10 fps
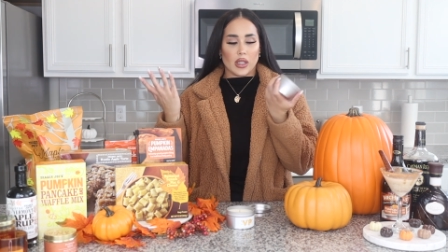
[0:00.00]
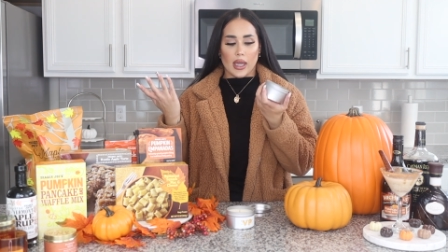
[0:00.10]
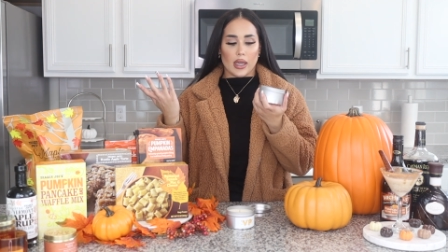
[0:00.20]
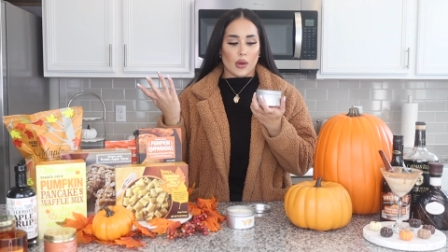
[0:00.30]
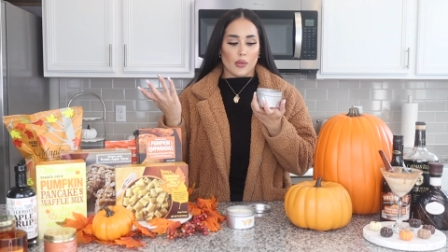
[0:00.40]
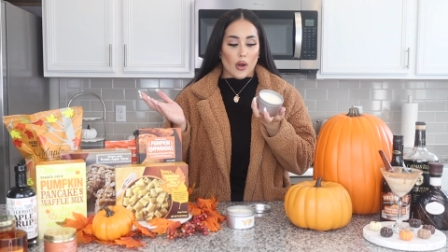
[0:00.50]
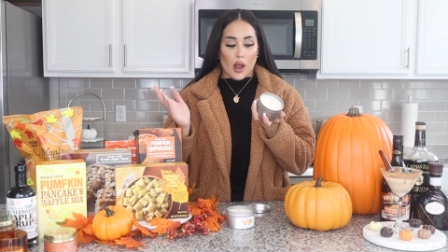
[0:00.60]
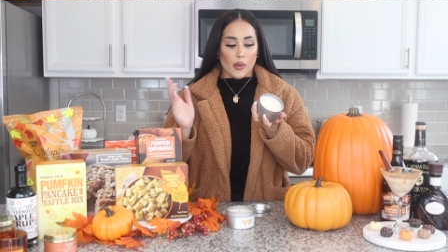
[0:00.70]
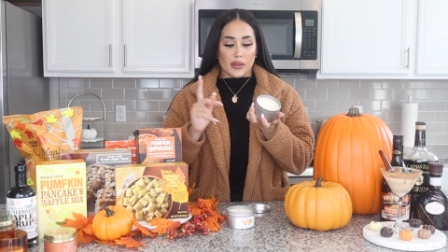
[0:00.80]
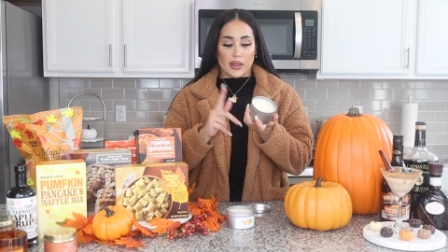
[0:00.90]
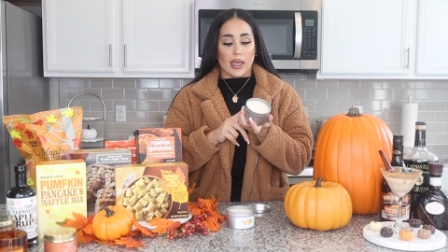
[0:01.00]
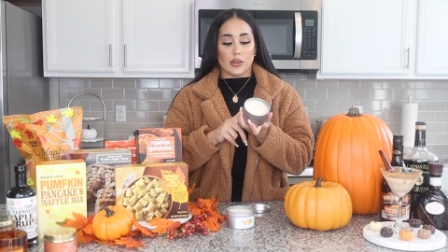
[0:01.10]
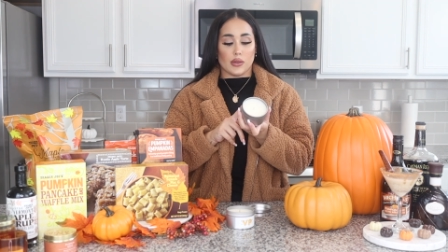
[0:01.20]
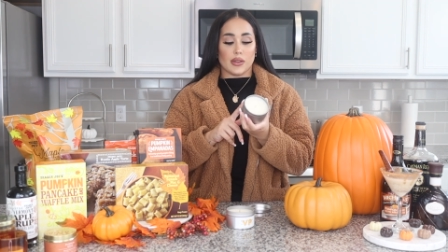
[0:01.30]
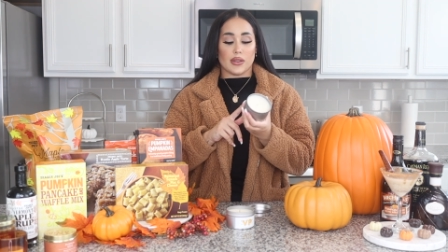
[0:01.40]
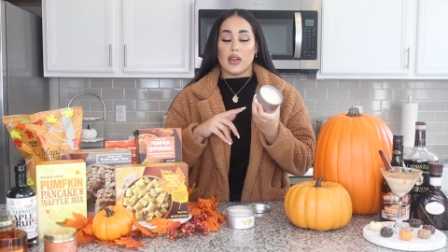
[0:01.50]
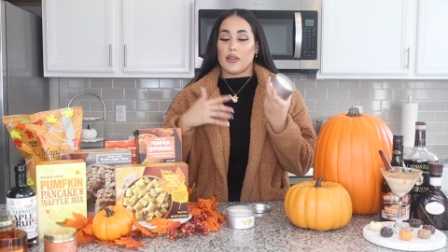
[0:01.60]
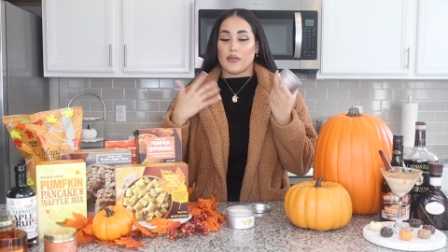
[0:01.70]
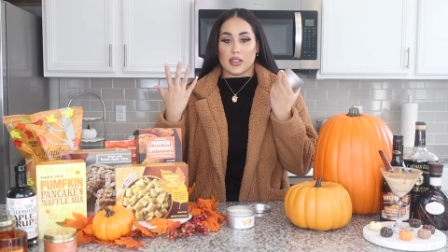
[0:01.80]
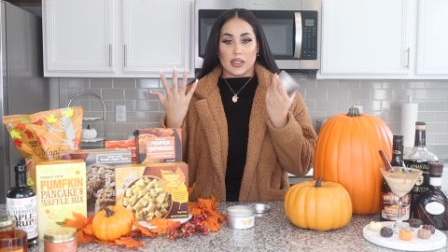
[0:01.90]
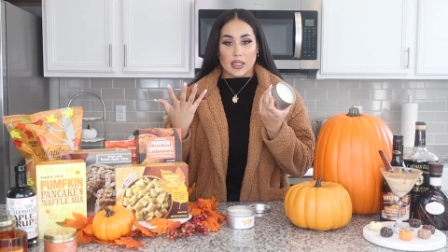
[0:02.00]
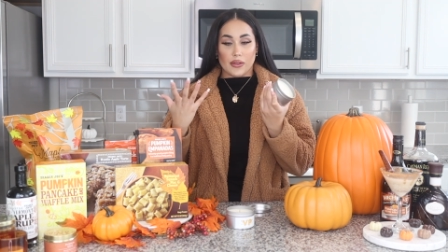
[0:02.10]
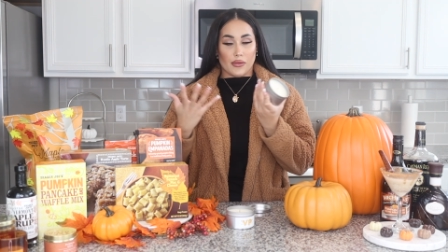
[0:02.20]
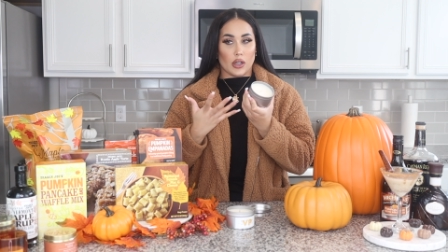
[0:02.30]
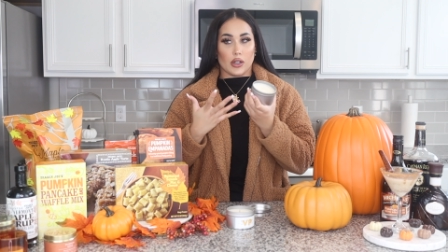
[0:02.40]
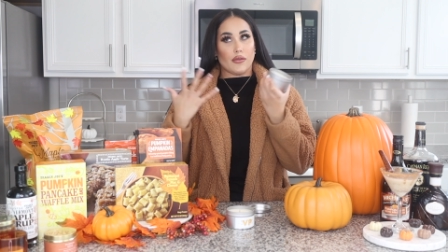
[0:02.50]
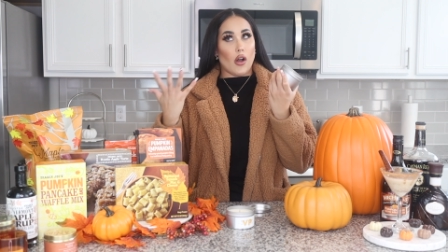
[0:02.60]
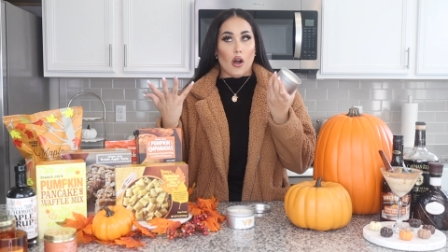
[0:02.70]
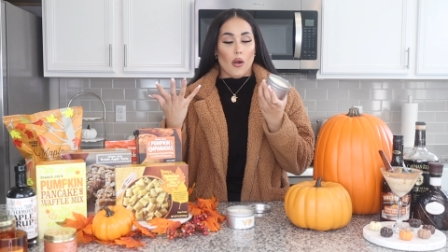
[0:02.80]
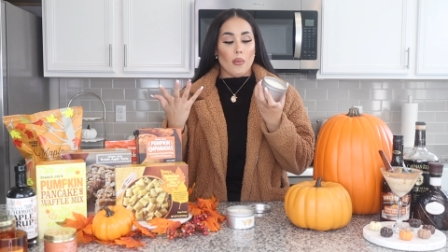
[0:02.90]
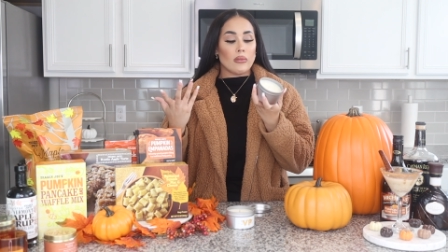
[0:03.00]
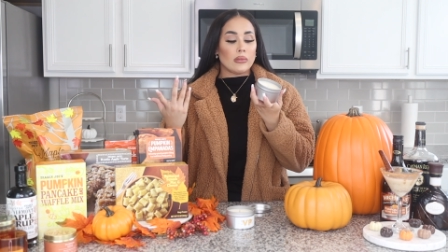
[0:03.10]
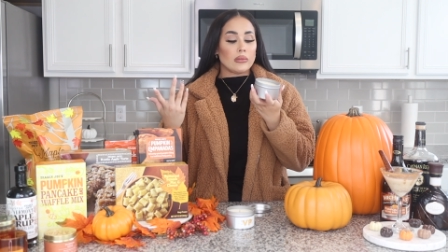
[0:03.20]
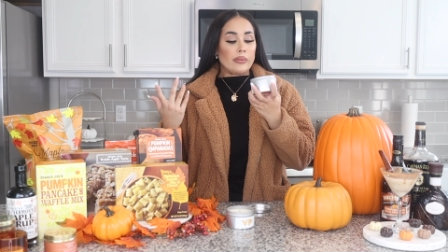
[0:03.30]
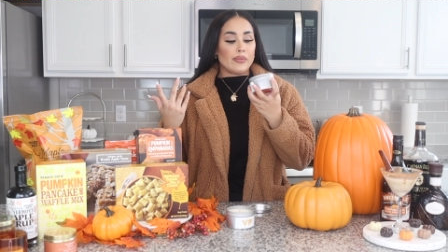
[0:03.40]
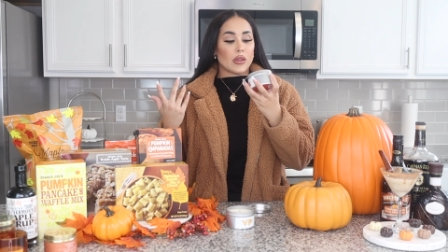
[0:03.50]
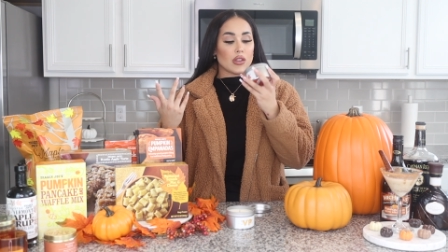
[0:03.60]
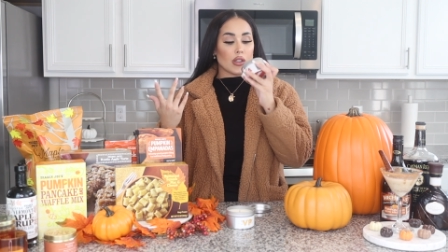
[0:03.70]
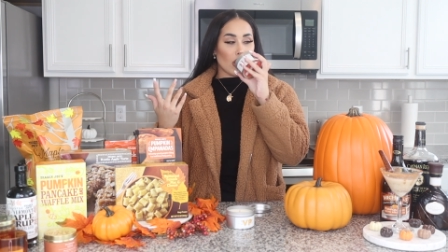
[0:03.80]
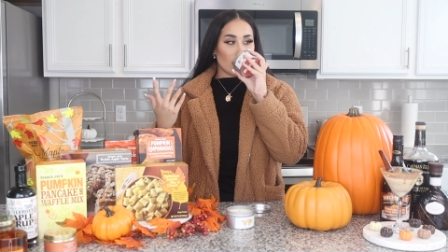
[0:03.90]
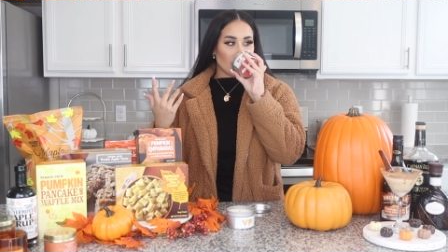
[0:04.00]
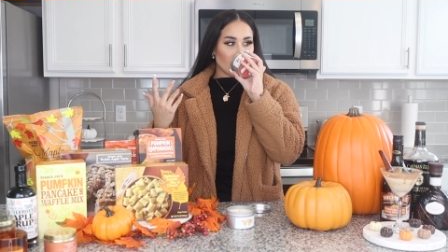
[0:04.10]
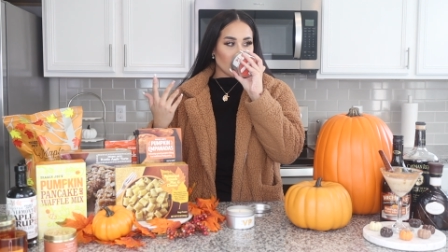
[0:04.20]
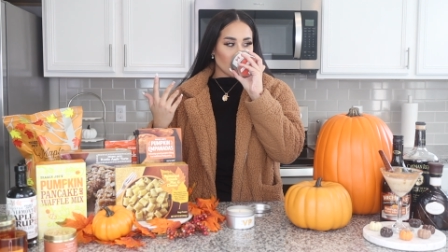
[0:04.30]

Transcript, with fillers: can't go wrong with candles for for fall. So